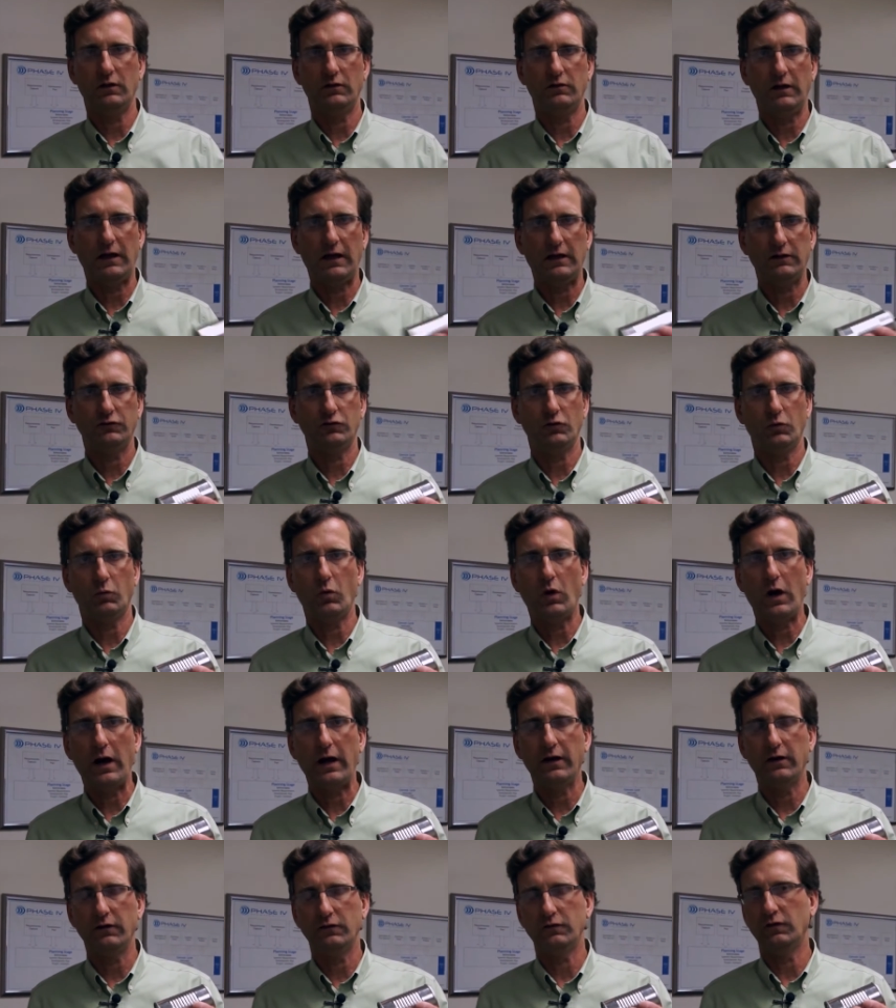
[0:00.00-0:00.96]
attach a
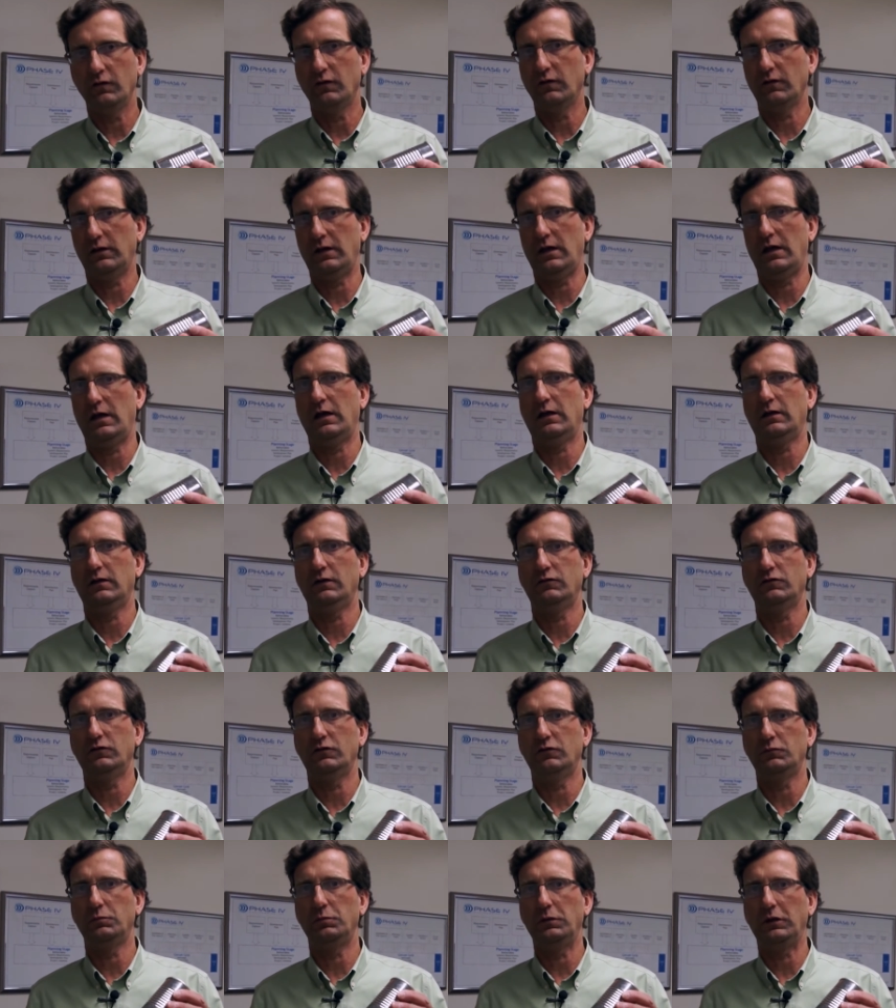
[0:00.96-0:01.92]
wire to the can as
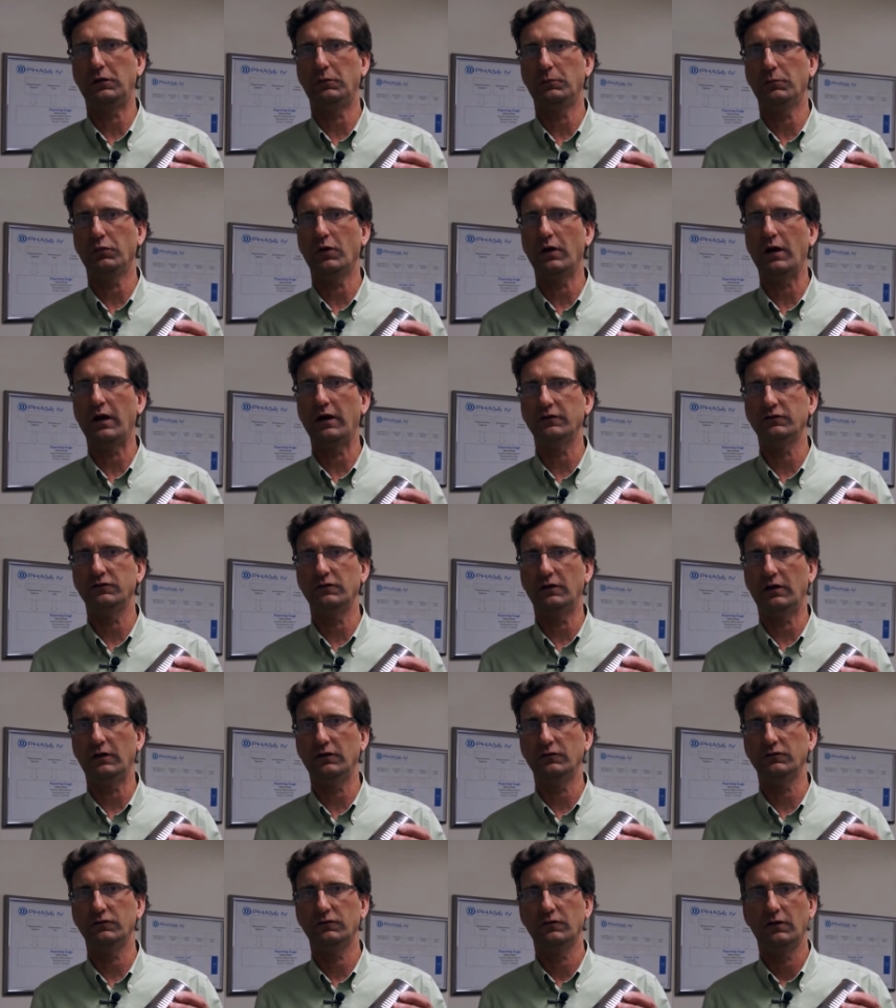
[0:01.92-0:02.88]
it's being
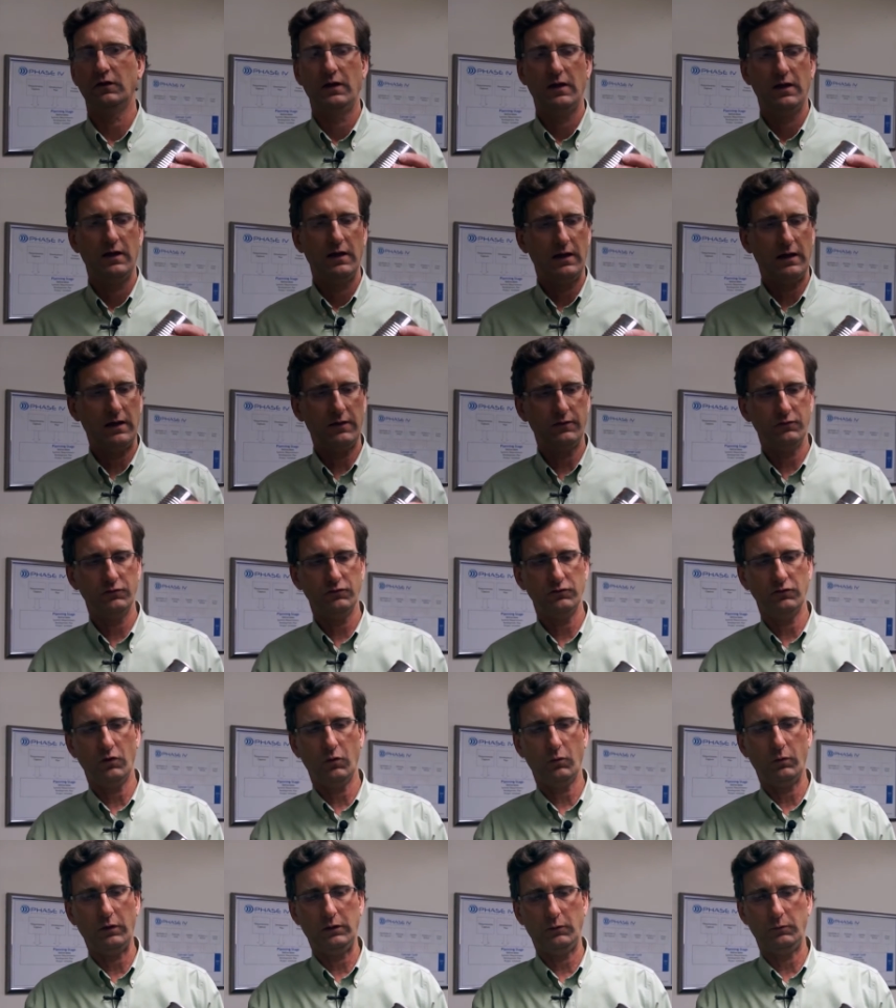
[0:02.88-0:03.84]
processed, and there's
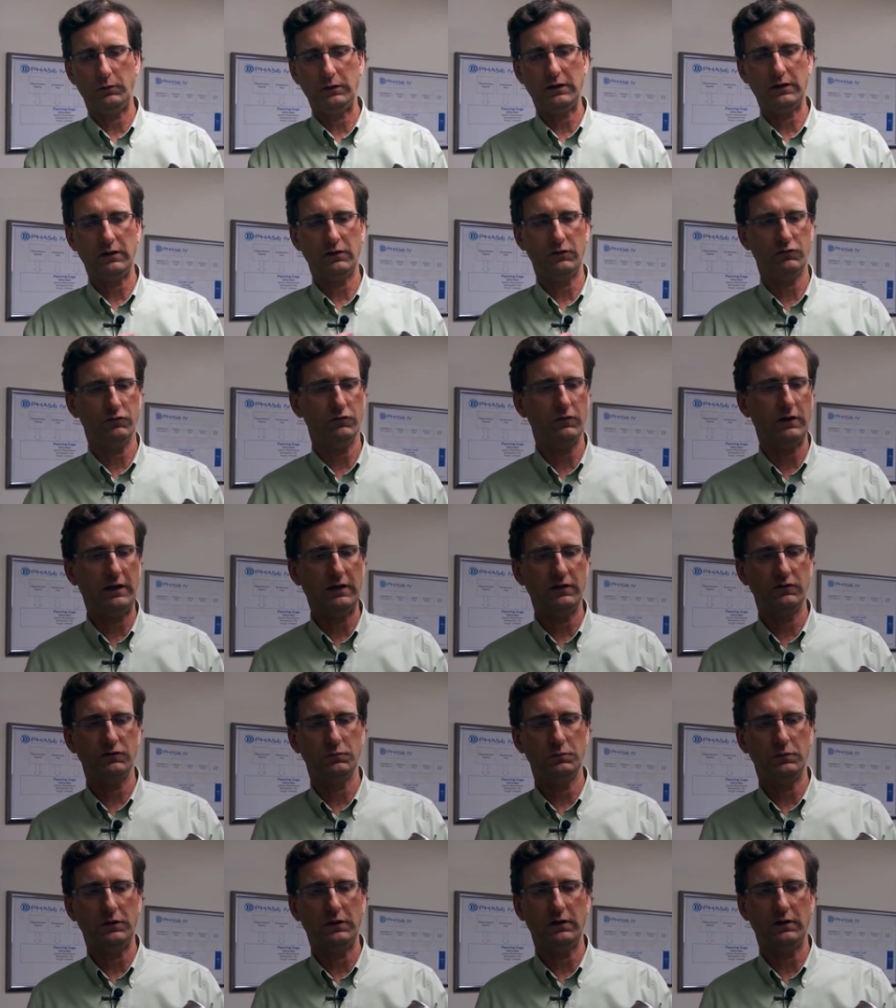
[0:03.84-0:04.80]
no way we can
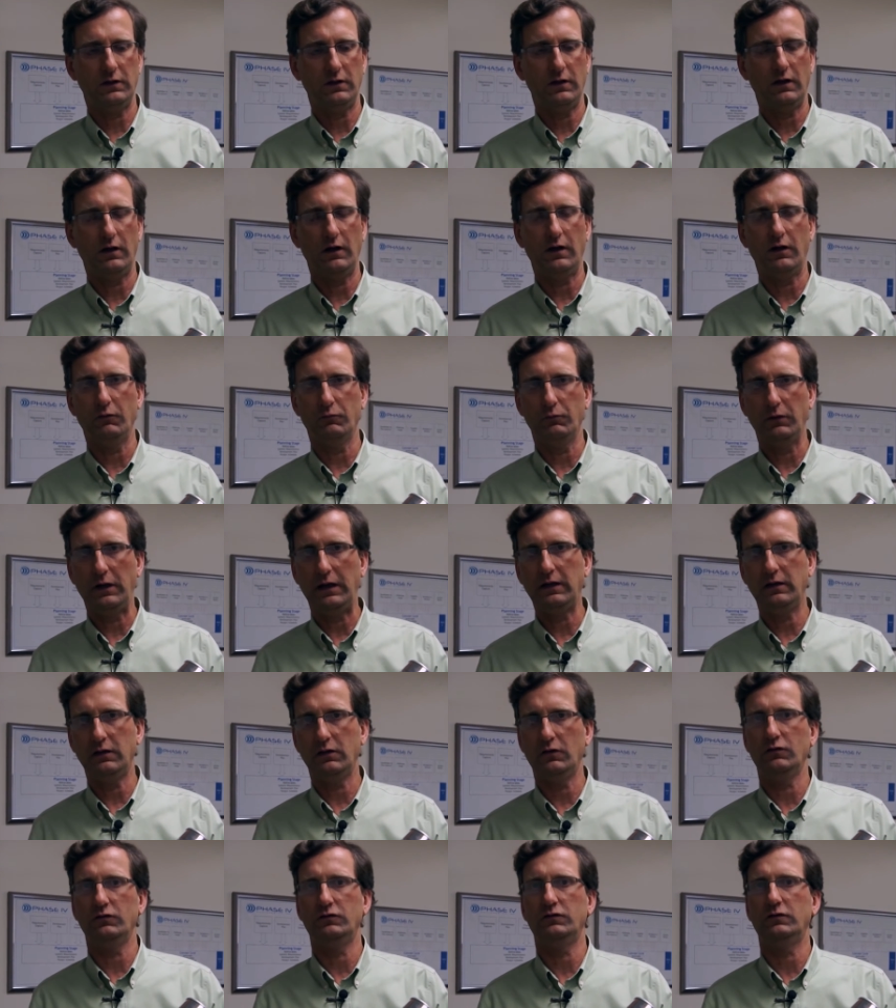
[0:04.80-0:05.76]
transmit a
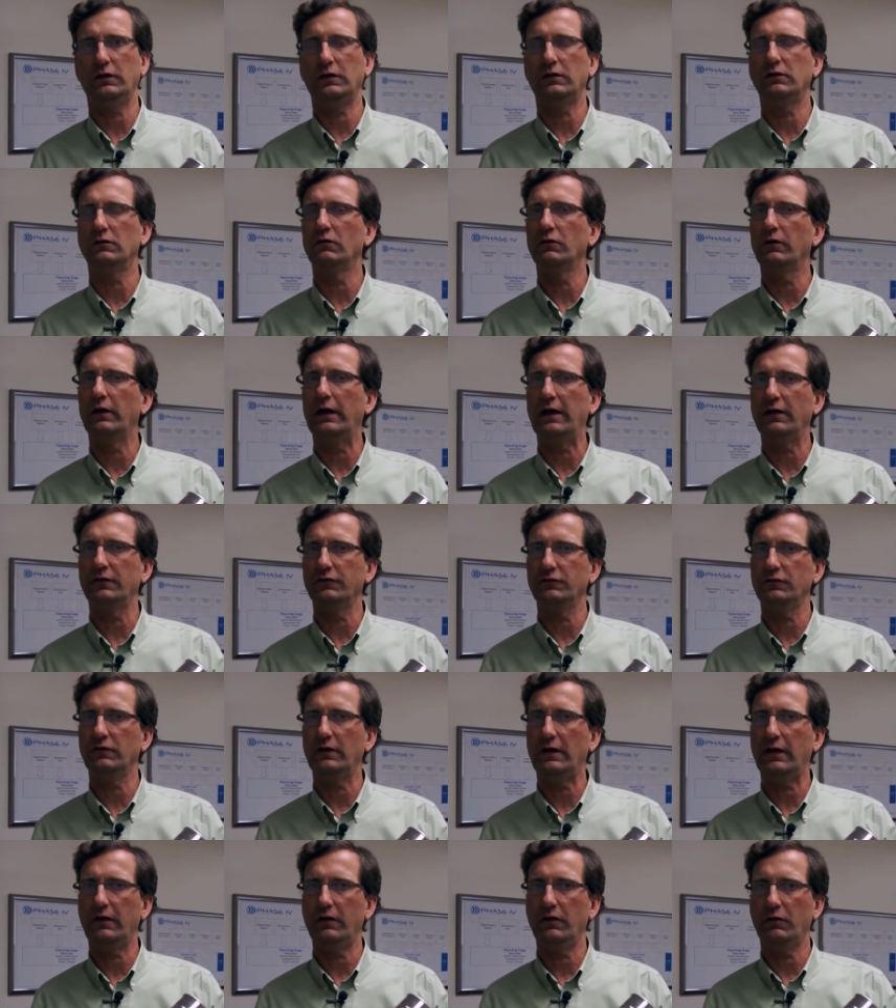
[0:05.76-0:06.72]
radio signal
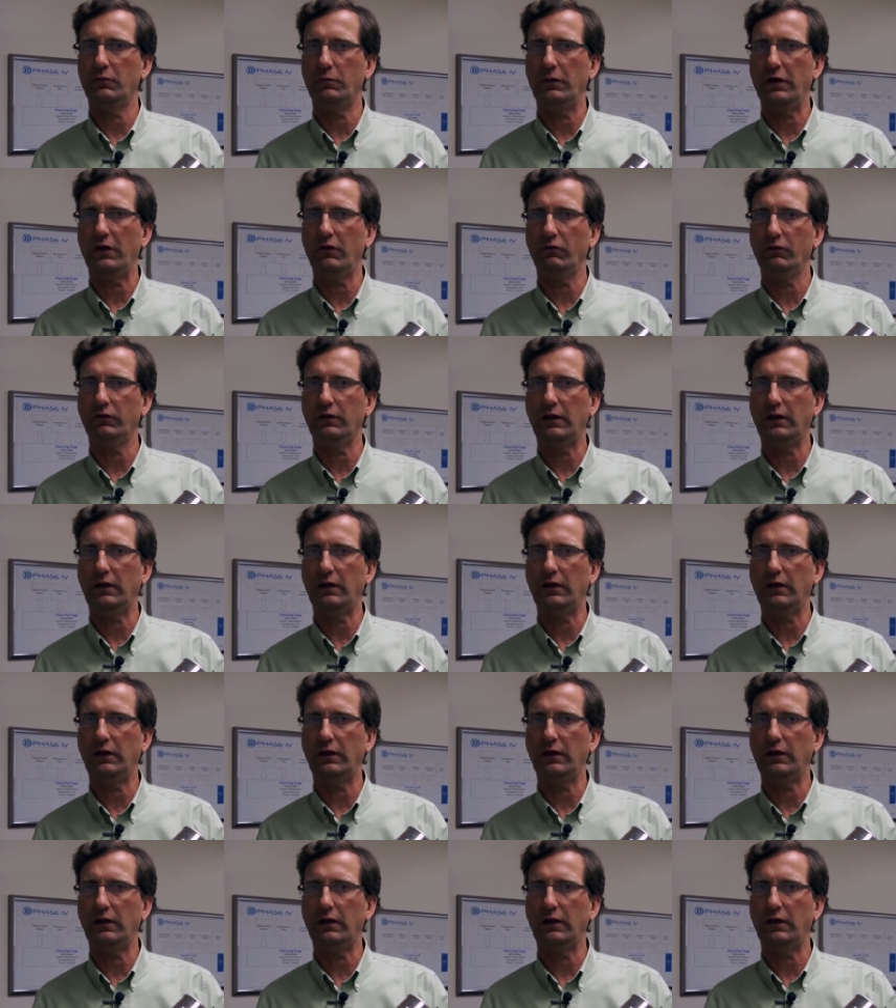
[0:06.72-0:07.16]
outside of the metal